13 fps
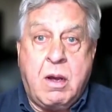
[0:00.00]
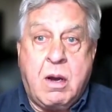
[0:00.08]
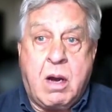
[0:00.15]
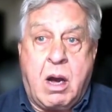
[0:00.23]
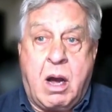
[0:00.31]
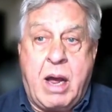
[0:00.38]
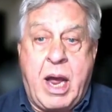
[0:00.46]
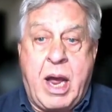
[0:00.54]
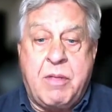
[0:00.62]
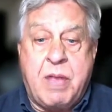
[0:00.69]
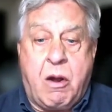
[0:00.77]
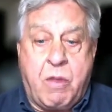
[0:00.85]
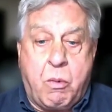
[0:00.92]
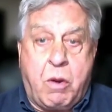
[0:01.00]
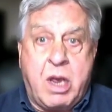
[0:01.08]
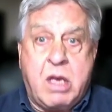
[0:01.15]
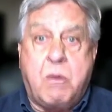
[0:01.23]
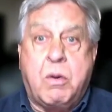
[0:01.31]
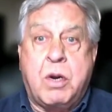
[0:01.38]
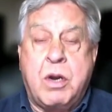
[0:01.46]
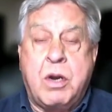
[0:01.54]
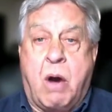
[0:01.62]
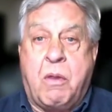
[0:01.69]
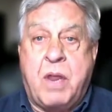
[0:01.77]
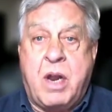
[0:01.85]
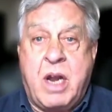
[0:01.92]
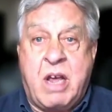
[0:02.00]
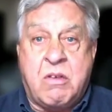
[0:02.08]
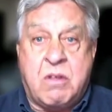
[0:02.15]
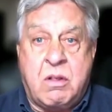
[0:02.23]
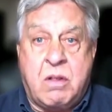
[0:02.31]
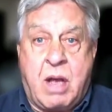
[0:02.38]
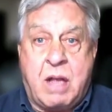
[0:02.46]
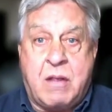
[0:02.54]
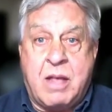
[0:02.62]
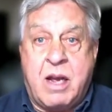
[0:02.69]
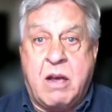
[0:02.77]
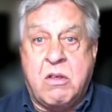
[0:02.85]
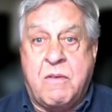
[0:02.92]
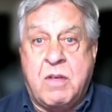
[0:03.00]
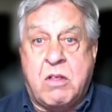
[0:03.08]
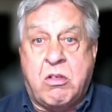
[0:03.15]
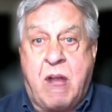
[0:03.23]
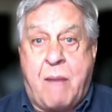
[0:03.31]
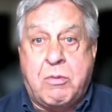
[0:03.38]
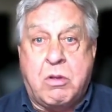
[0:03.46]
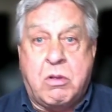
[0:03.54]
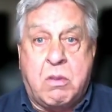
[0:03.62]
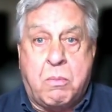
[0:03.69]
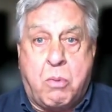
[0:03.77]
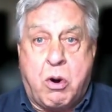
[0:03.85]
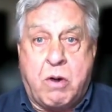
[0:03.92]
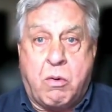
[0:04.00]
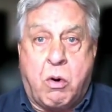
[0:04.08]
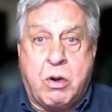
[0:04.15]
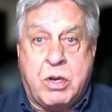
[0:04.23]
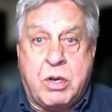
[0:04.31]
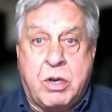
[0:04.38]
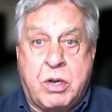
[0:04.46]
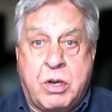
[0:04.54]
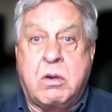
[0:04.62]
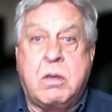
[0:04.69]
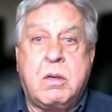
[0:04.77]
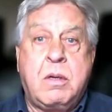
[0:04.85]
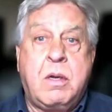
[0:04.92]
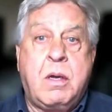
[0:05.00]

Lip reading: And the only way you would know that it isn't, I think, is if it stops at the border or doesn't.